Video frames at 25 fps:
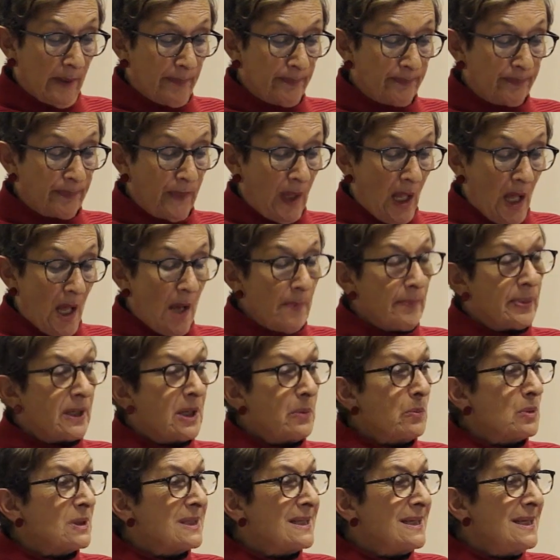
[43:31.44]

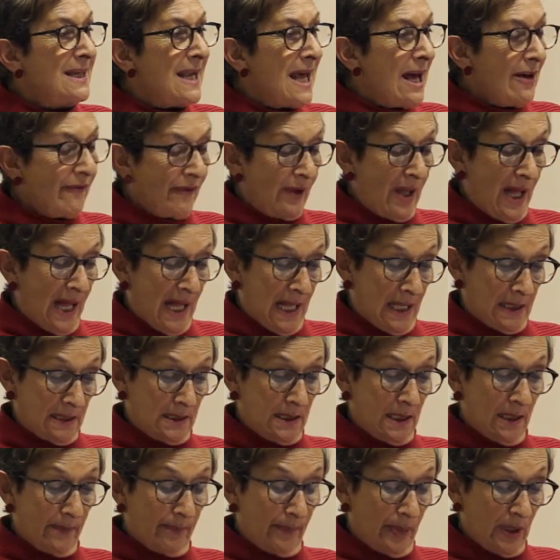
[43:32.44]
but it was never
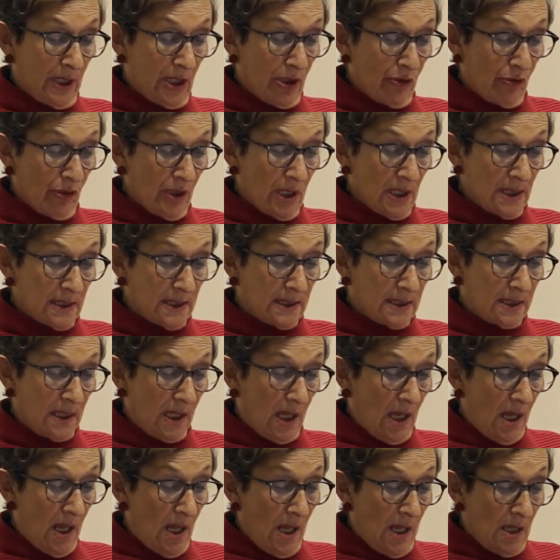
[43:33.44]
anti-imperialist.
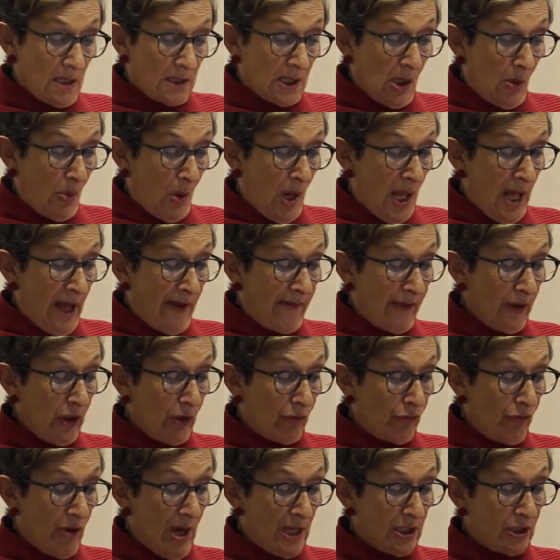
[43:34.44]
So whatever
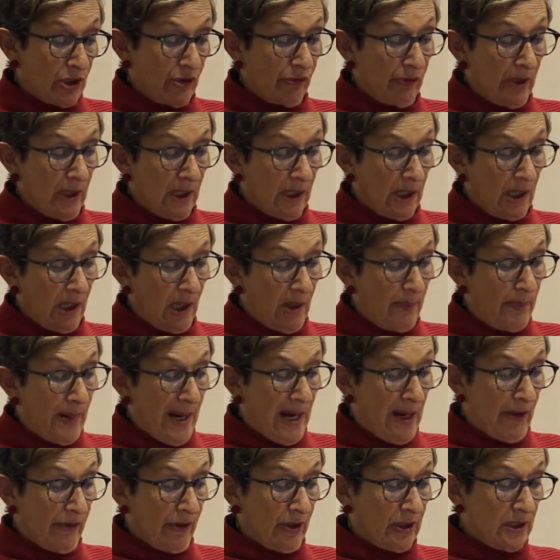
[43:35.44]
the rhetoric
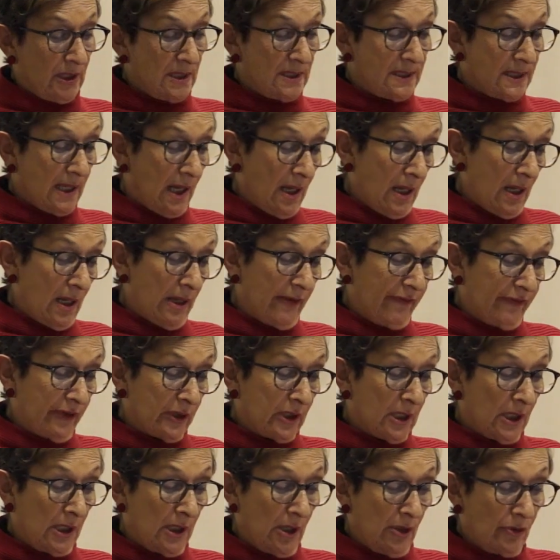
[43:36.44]
about the desire
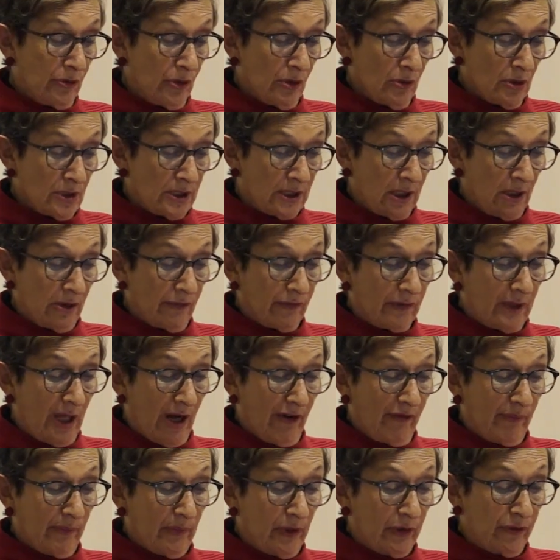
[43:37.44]
for colonial
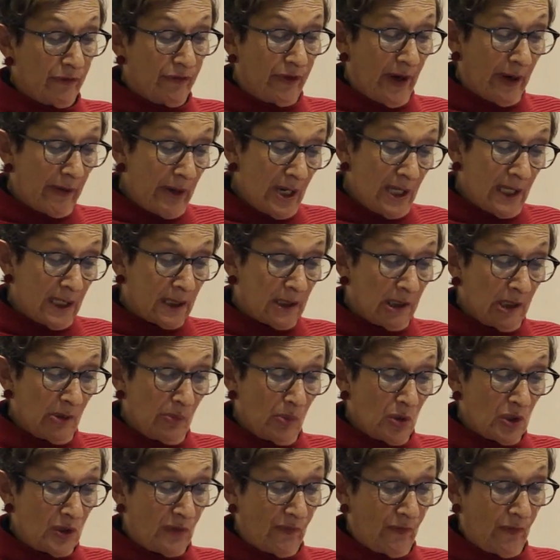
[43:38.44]
self-government, very
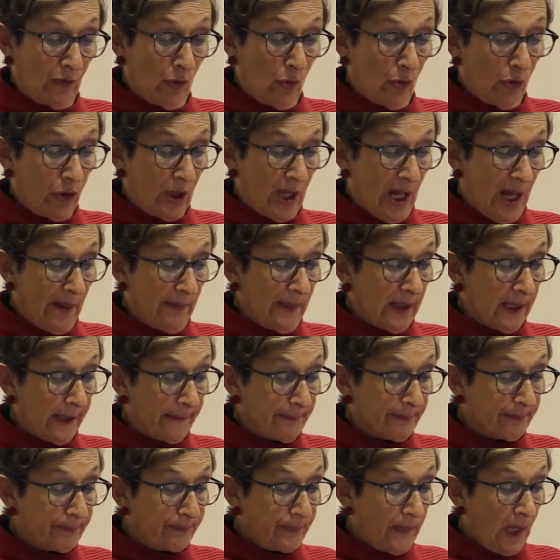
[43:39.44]
little was
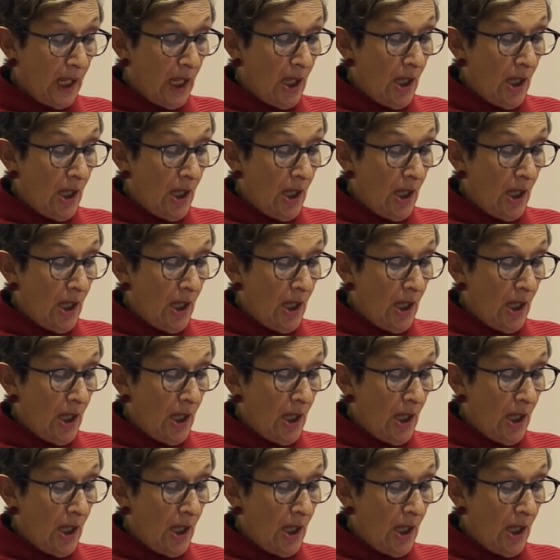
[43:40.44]
forthcoming